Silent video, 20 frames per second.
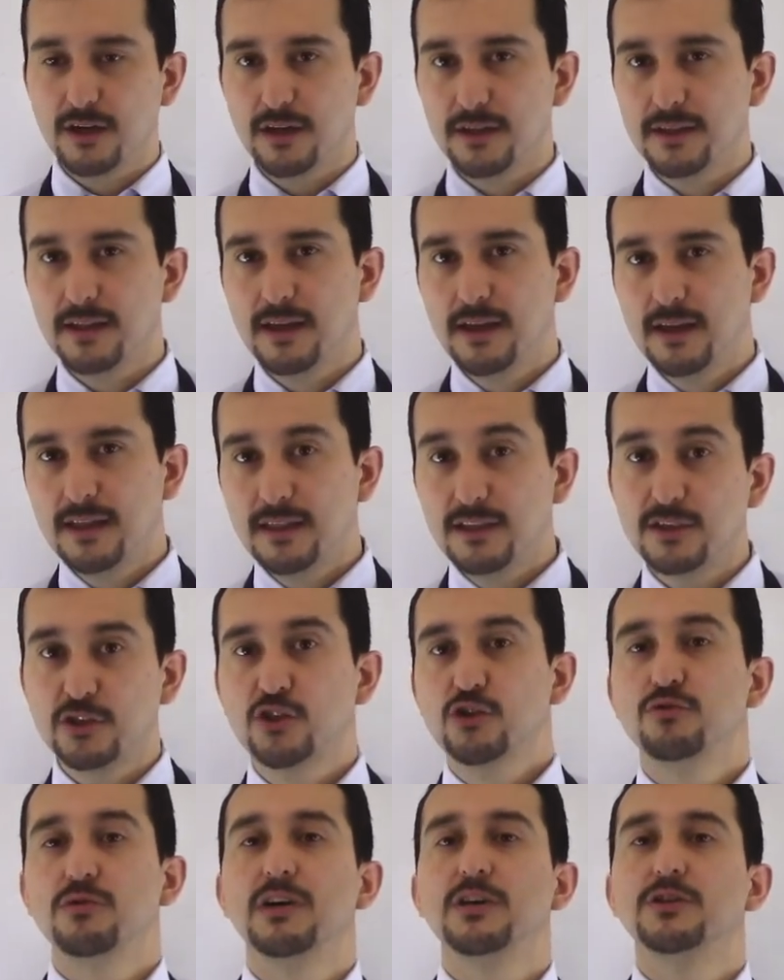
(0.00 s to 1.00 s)
on the
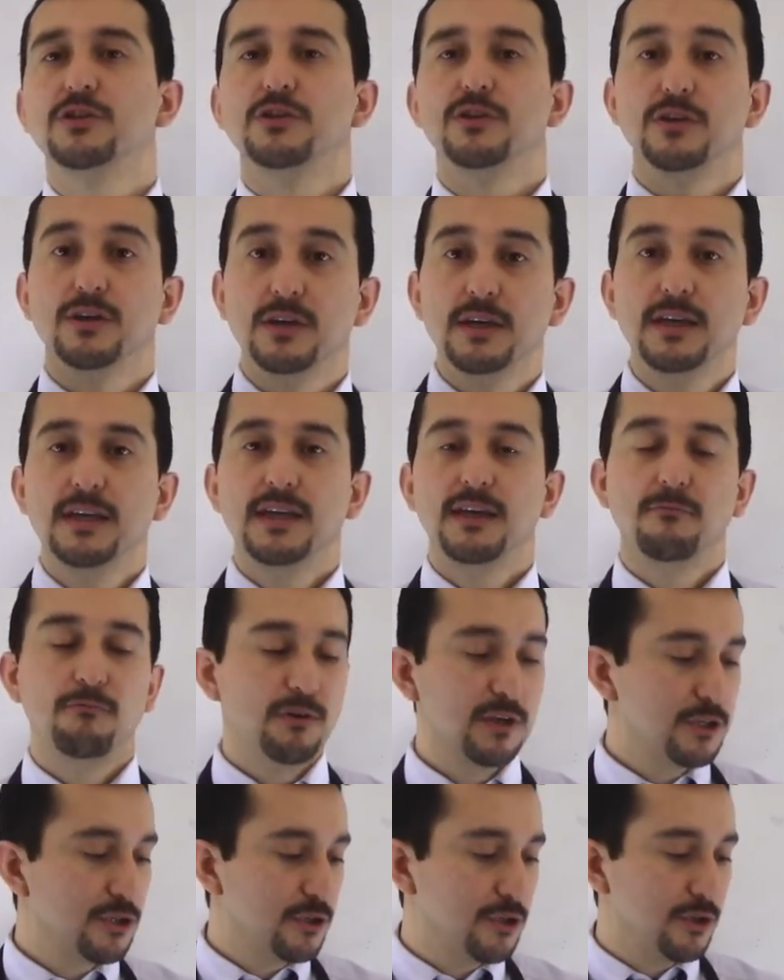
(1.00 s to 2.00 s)
structure in
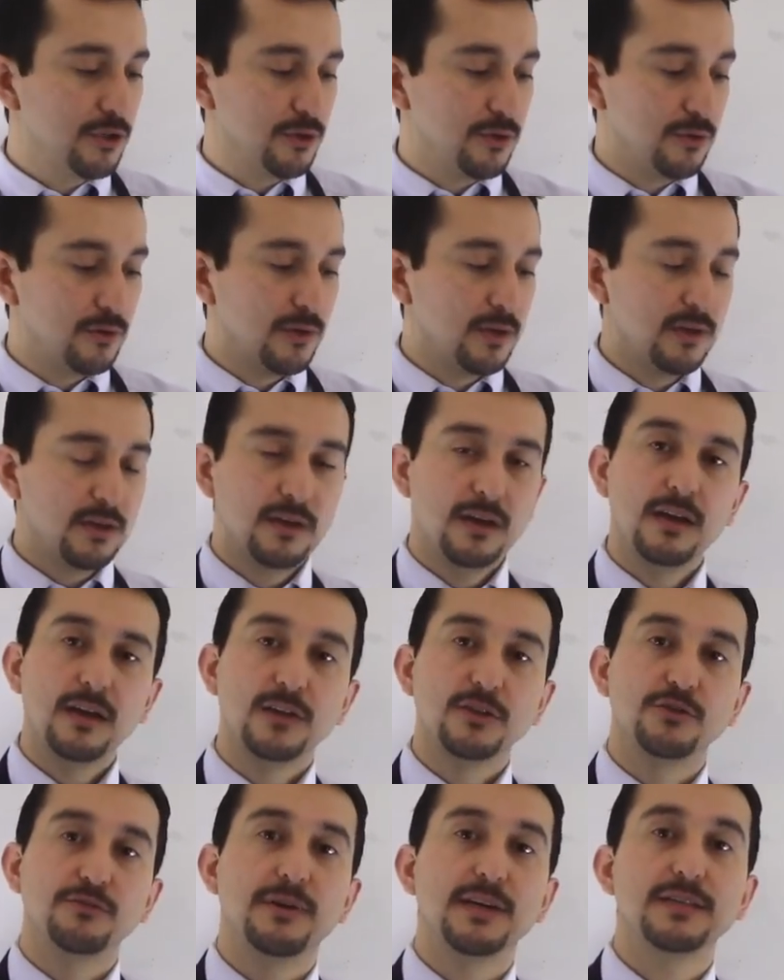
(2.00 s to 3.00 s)
which to
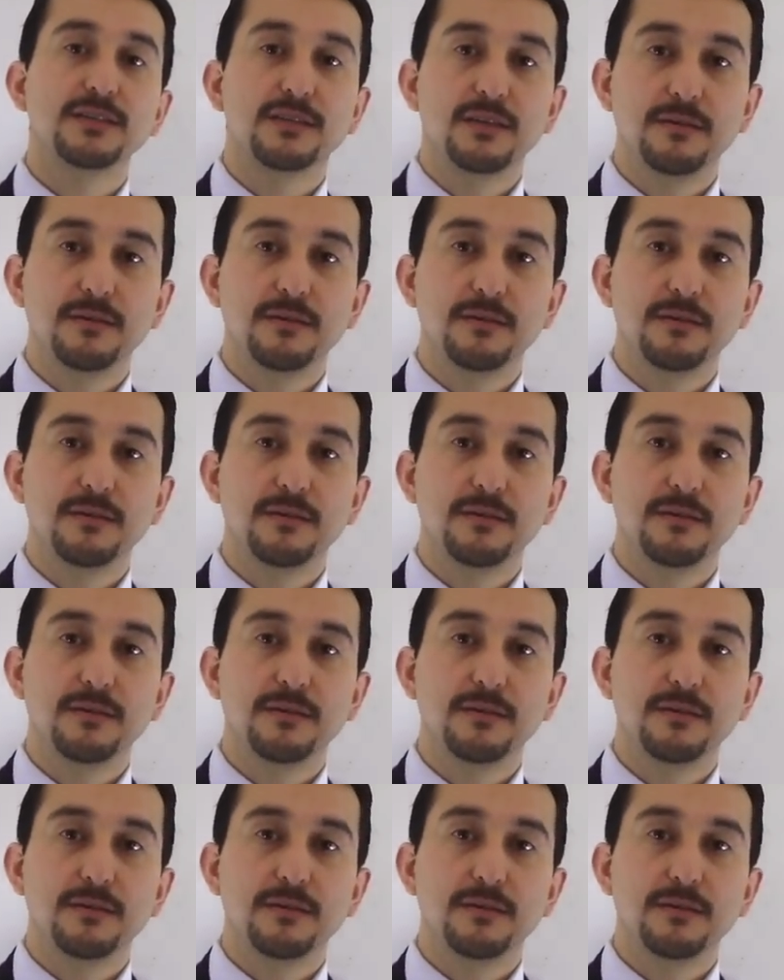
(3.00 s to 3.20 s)
address